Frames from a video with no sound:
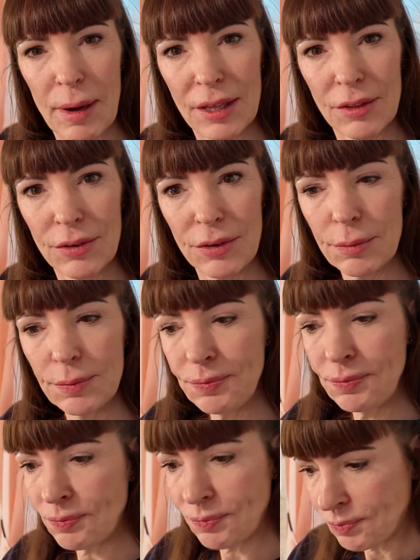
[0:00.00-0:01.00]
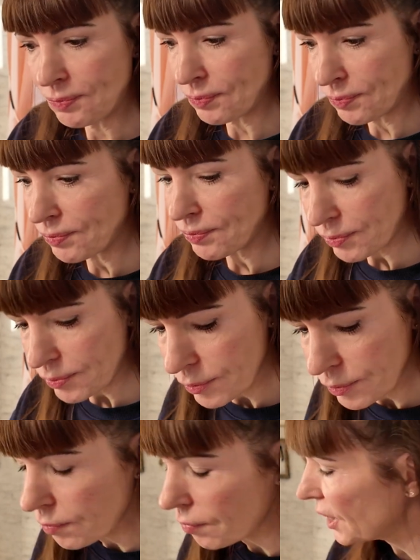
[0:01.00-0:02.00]
bathroom.
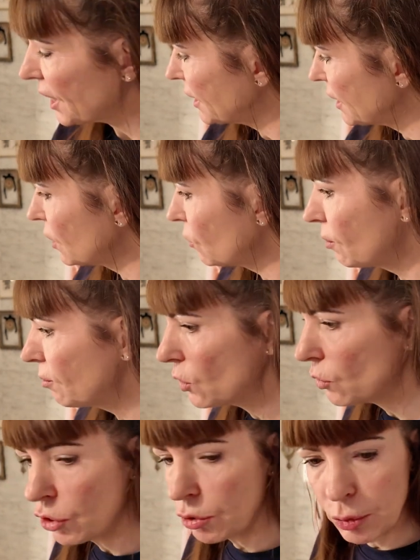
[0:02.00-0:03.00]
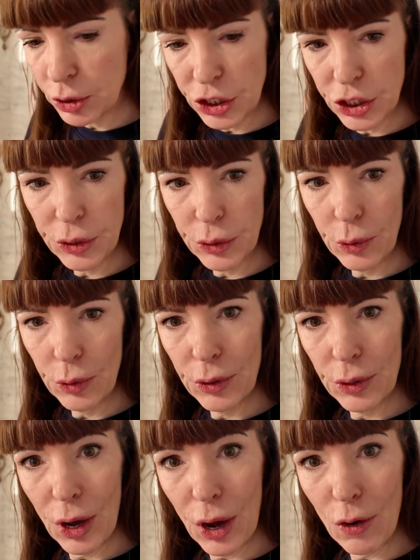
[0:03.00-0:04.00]
So I'm going to put you
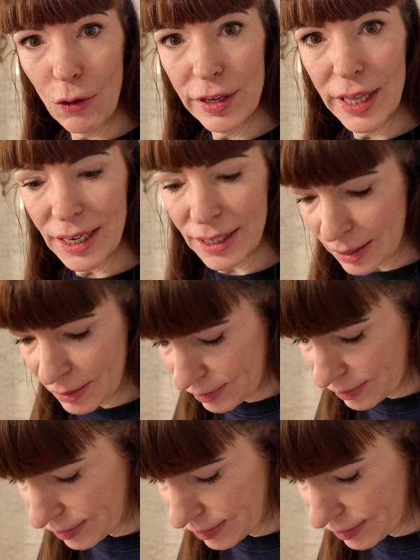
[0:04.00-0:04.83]
over there.